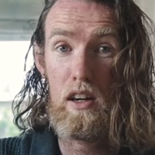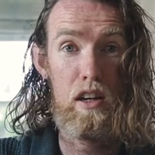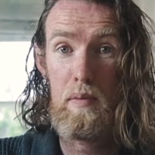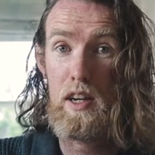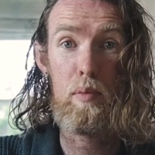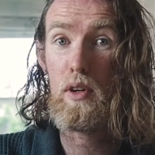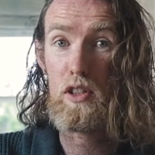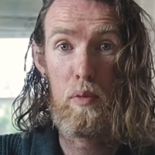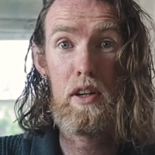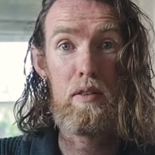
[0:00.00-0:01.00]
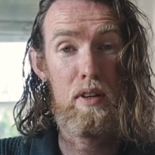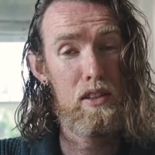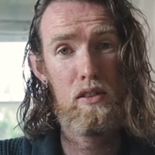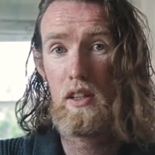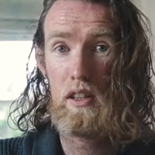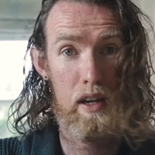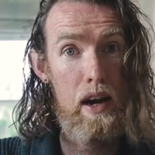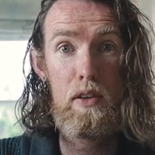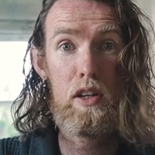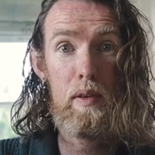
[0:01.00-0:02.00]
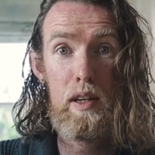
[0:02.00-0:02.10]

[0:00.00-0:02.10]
got to make a bunch of money. And she's like, how are you going to